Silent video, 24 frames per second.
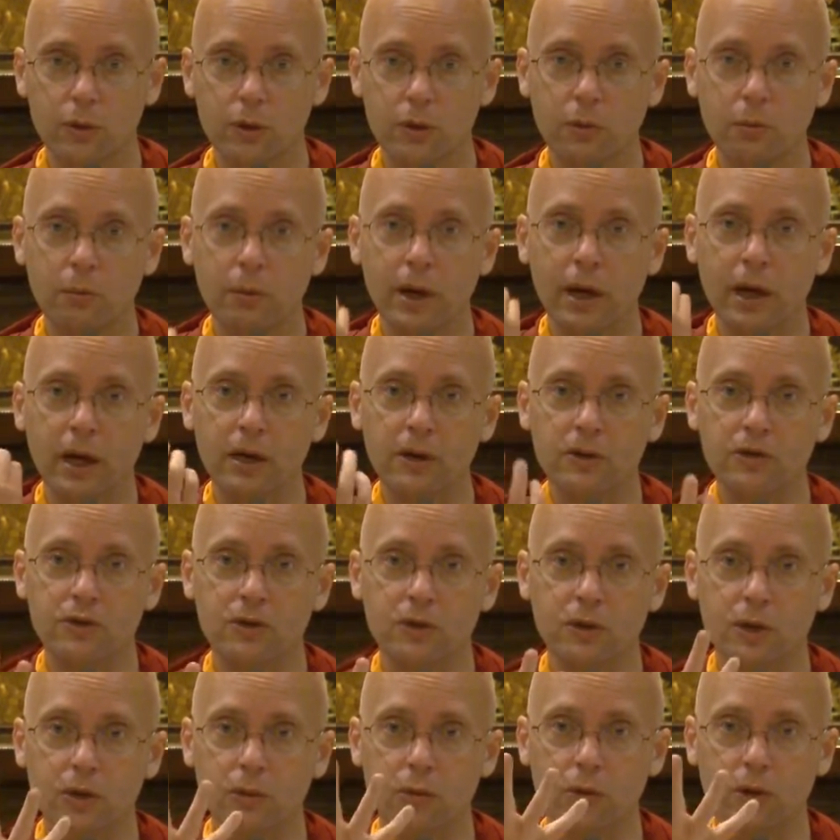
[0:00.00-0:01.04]
We
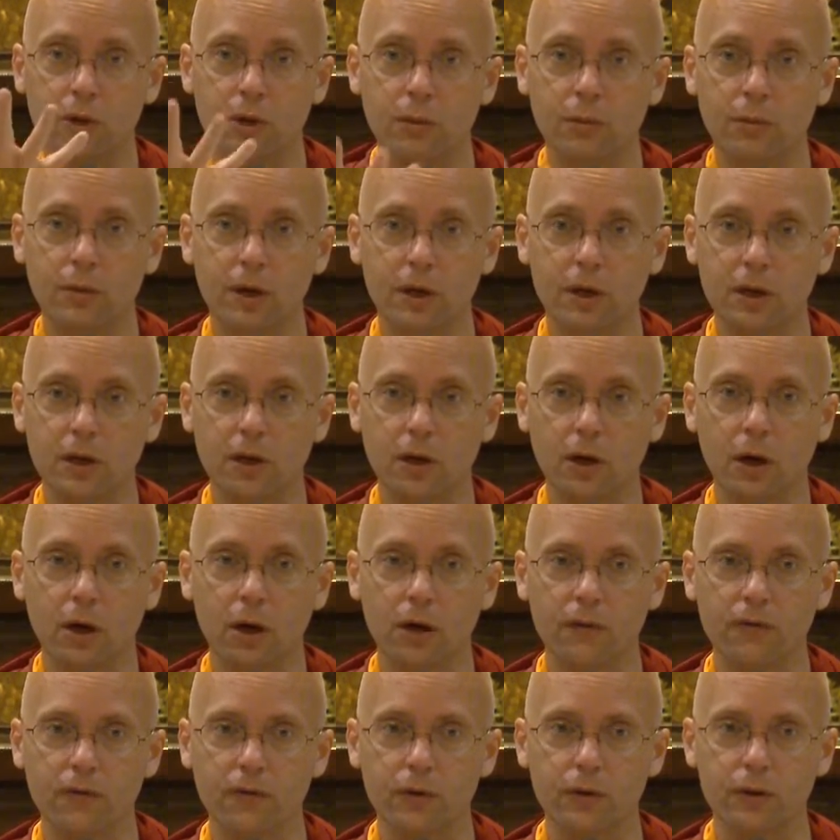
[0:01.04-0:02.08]
imagine that we are making
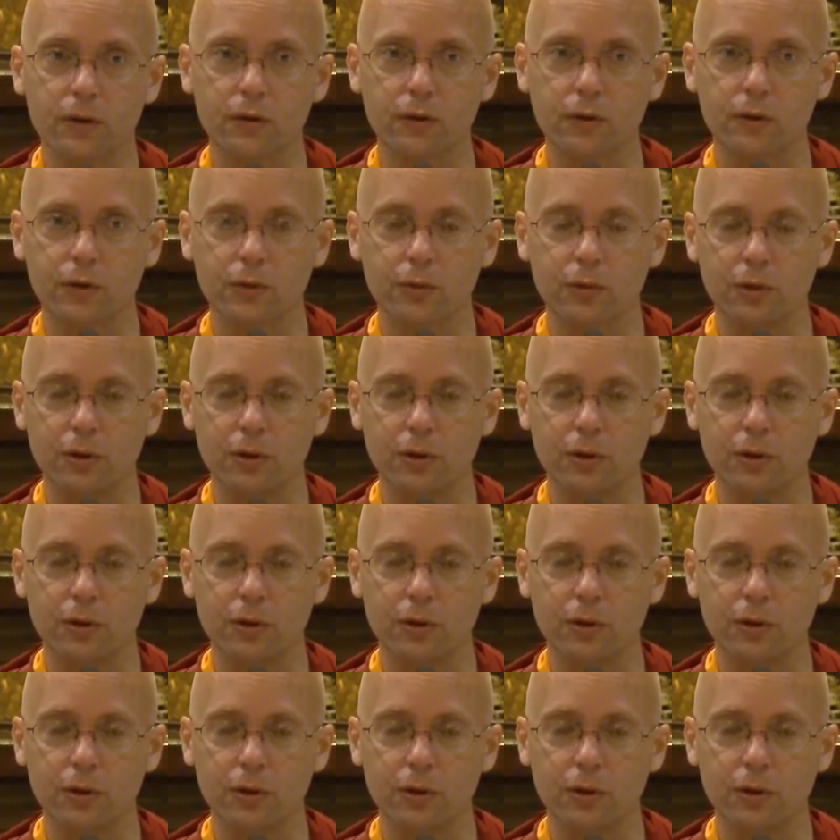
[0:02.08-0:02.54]
offerings,